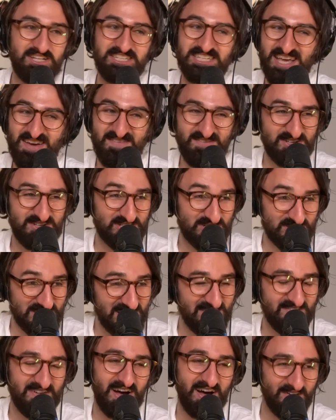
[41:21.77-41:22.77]
couldn't give a
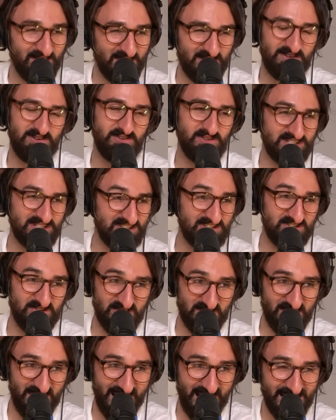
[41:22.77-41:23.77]
shit about whether you listen to
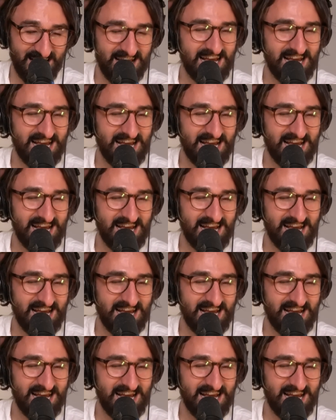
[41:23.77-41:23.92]
it or not.